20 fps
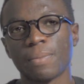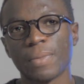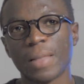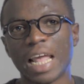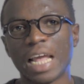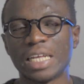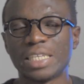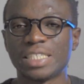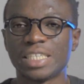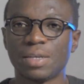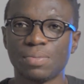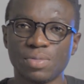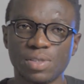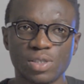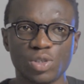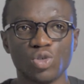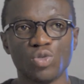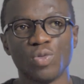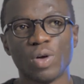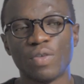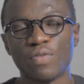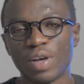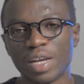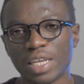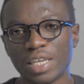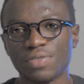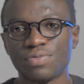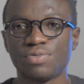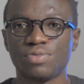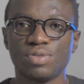exempts whoever
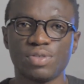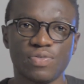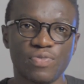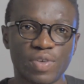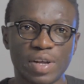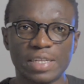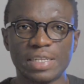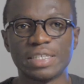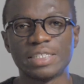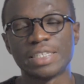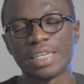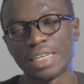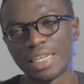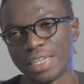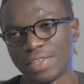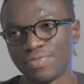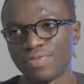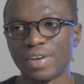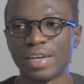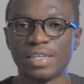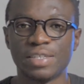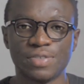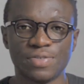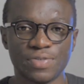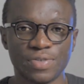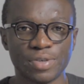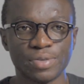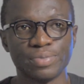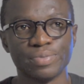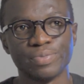gives you the financial advice
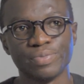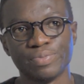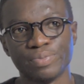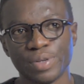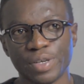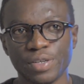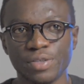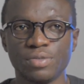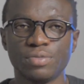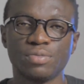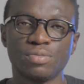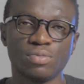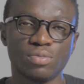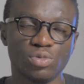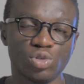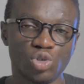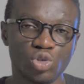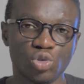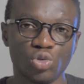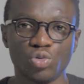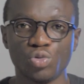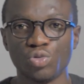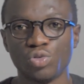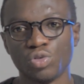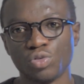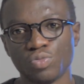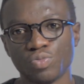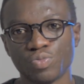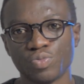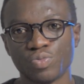from being
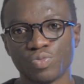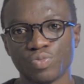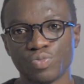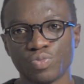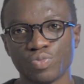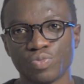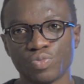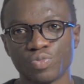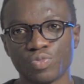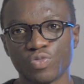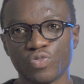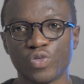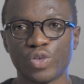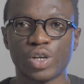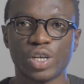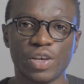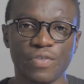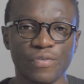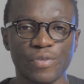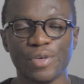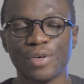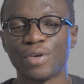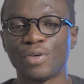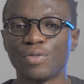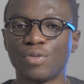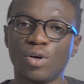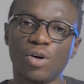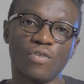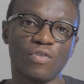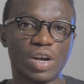sued for giving you
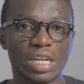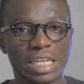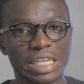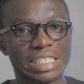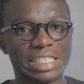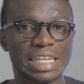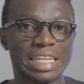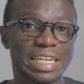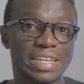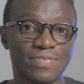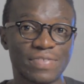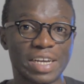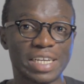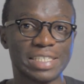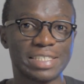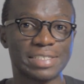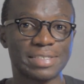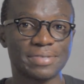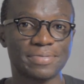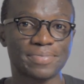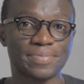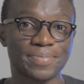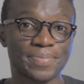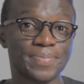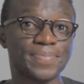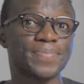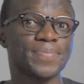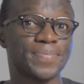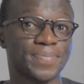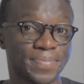wrong financial advice.
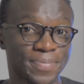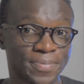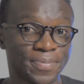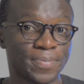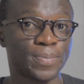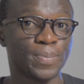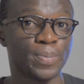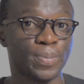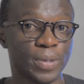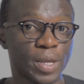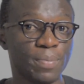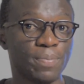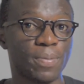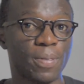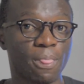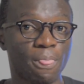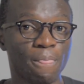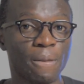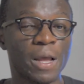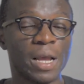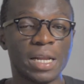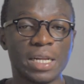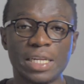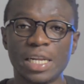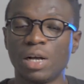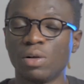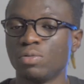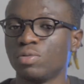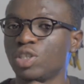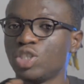Yep.
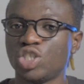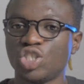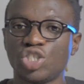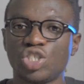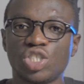Now, it